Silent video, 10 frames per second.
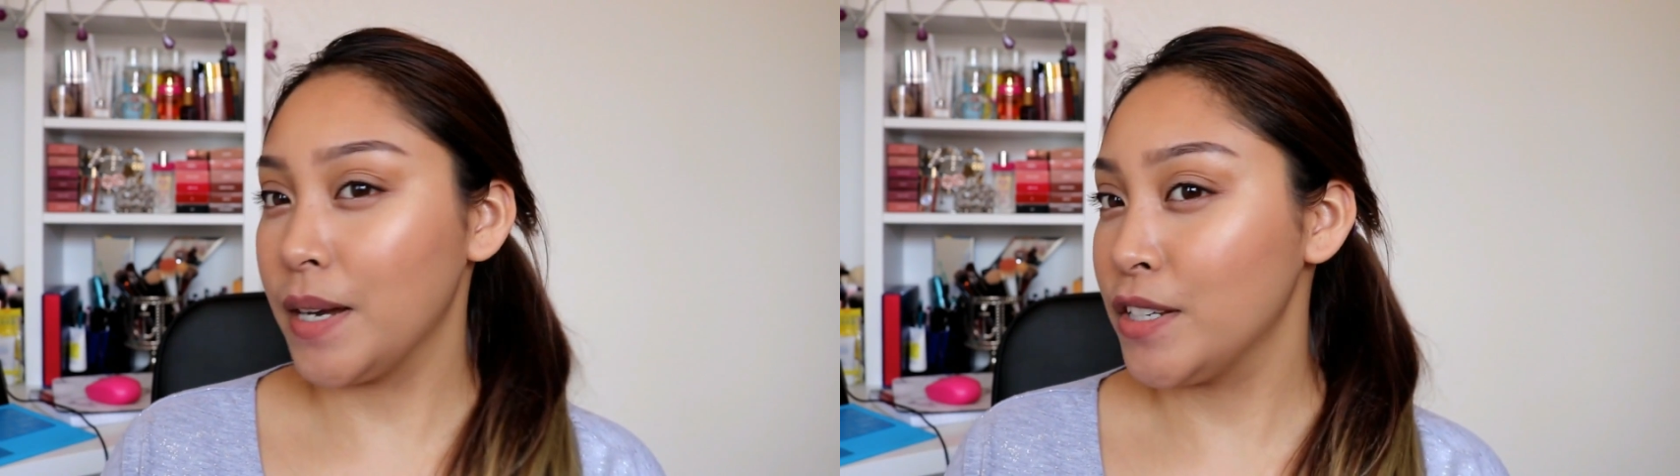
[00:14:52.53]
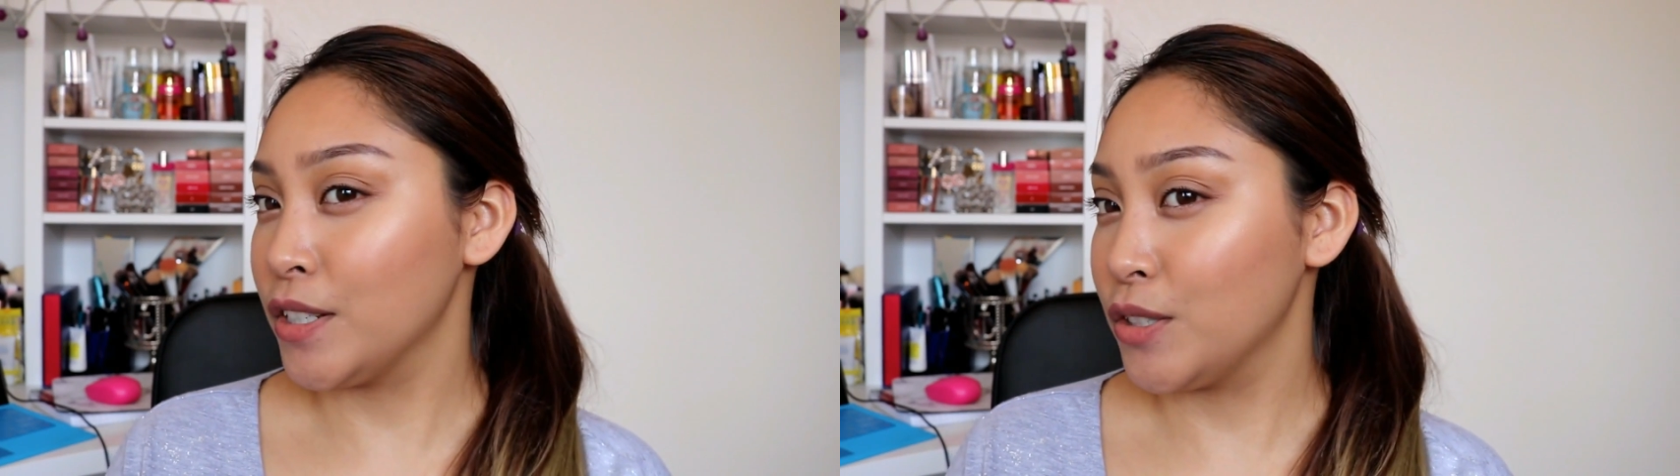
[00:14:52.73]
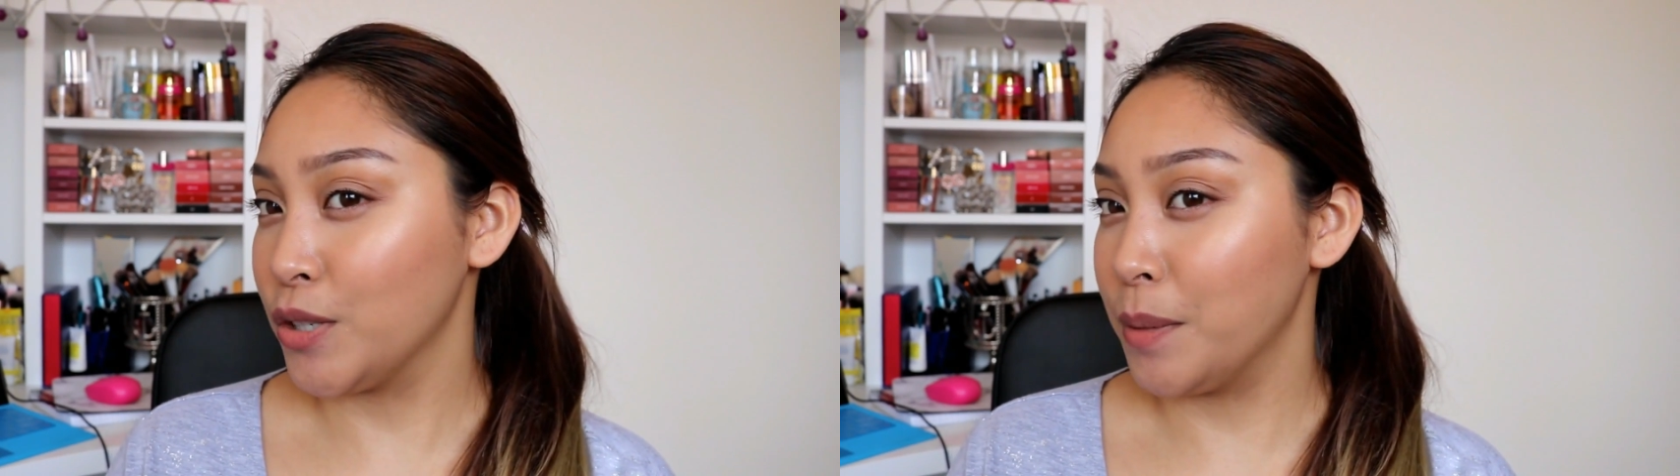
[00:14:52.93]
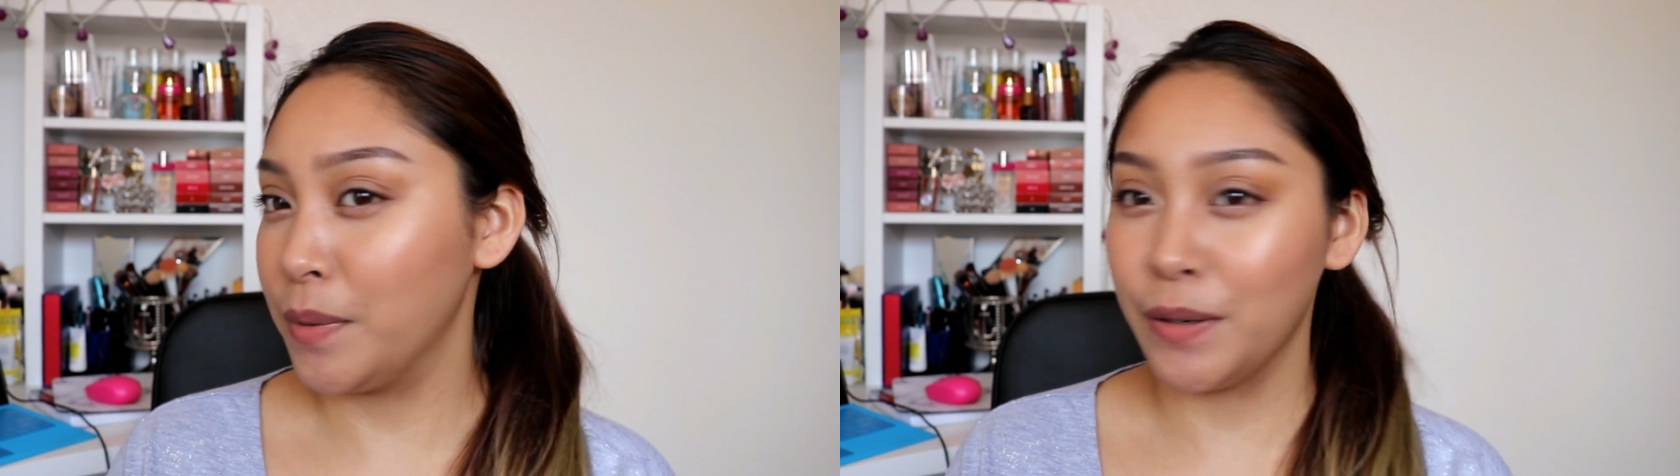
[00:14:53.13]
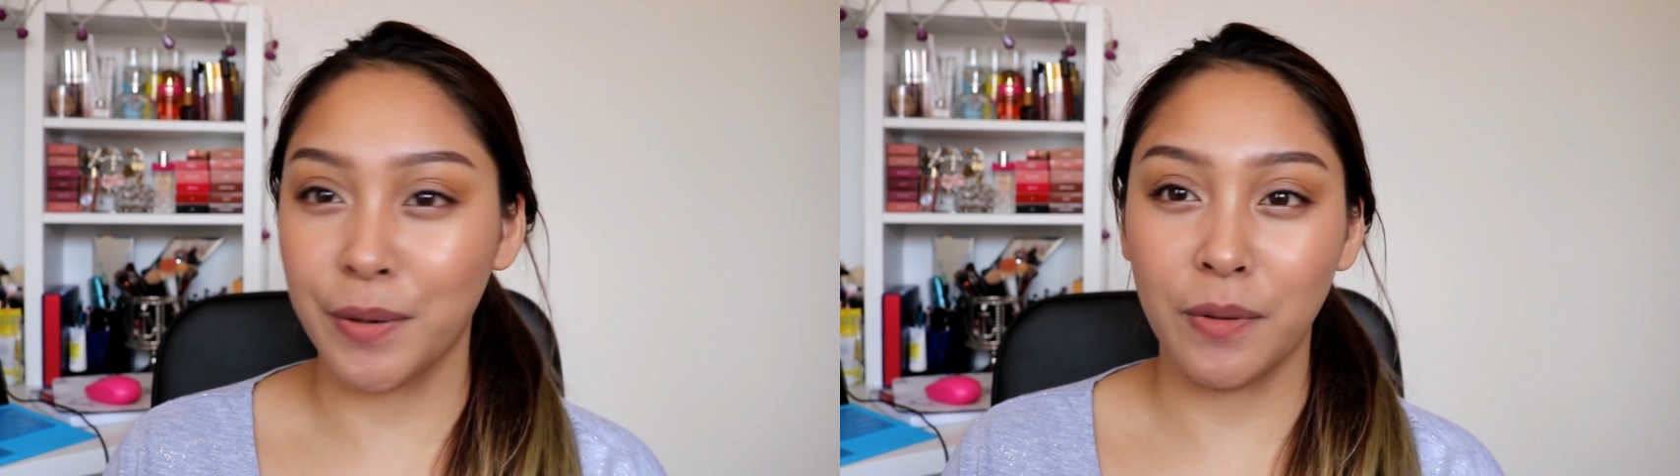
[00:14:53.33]
Am I just
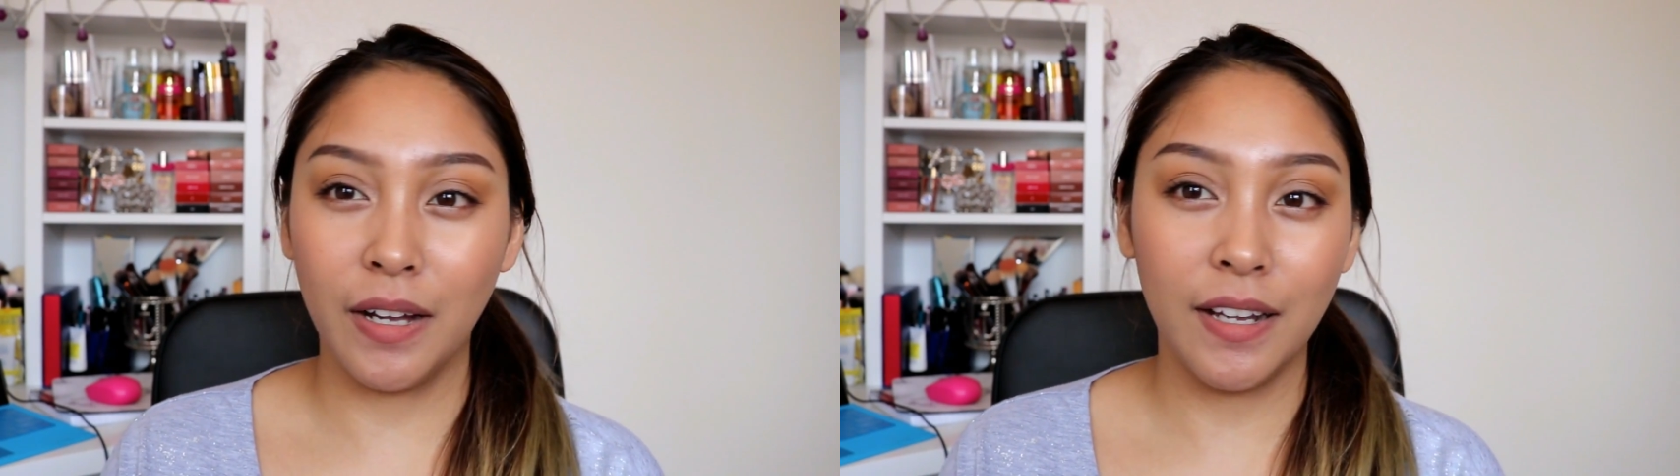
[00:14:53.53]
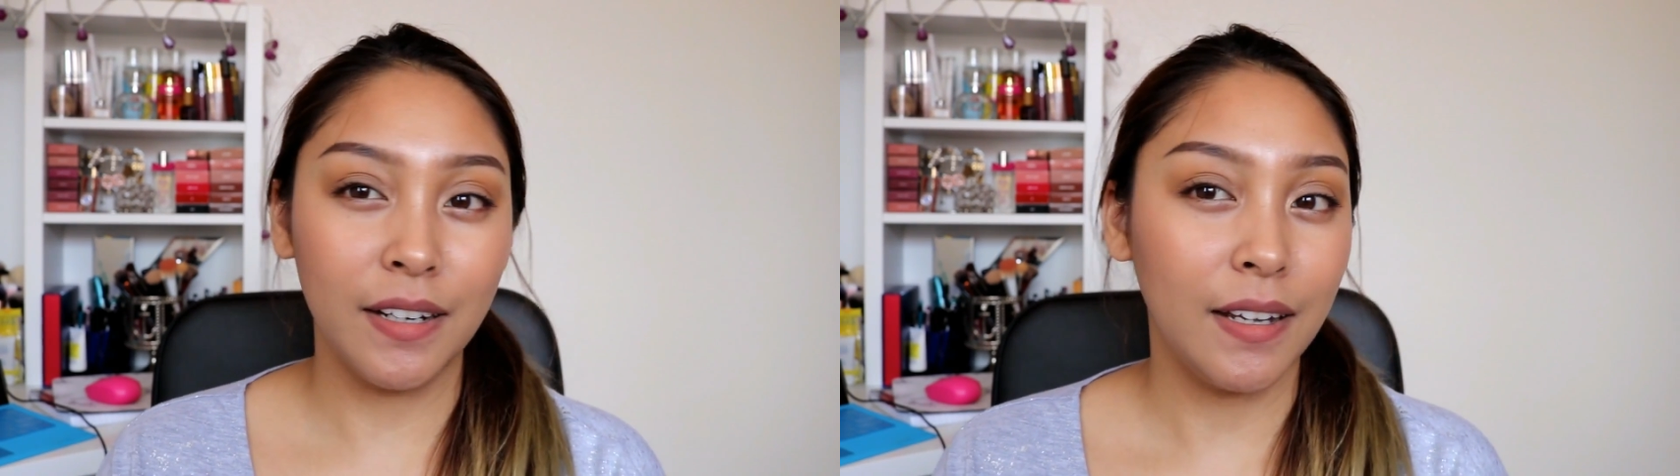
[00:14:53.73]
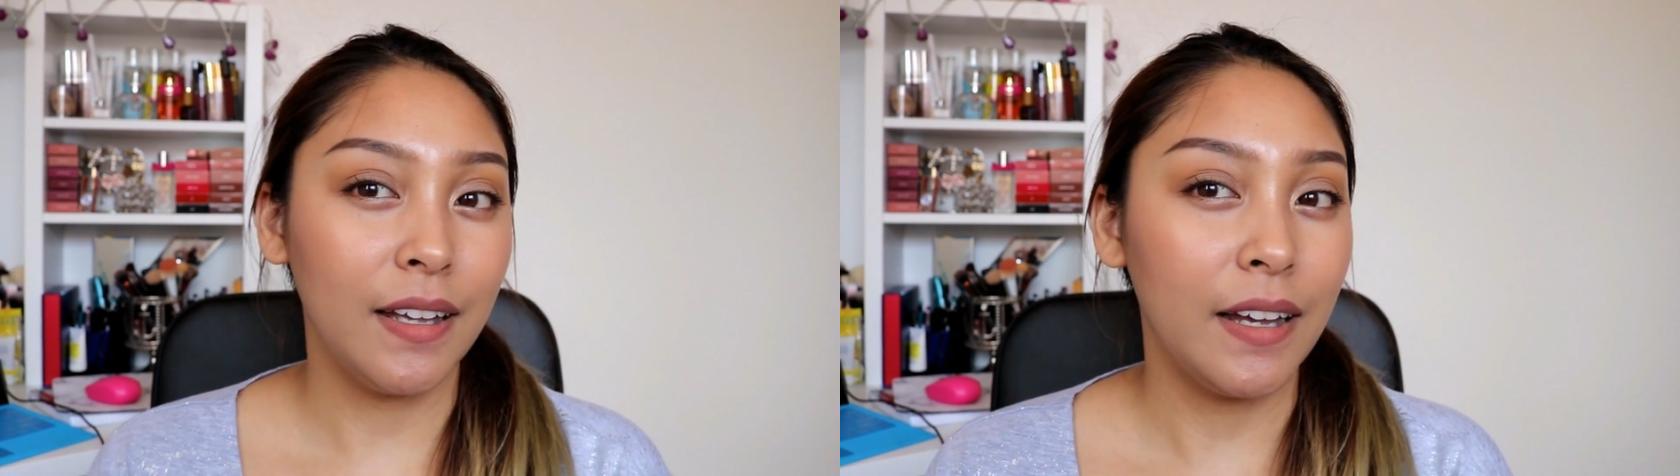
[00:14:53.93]
tripping or what?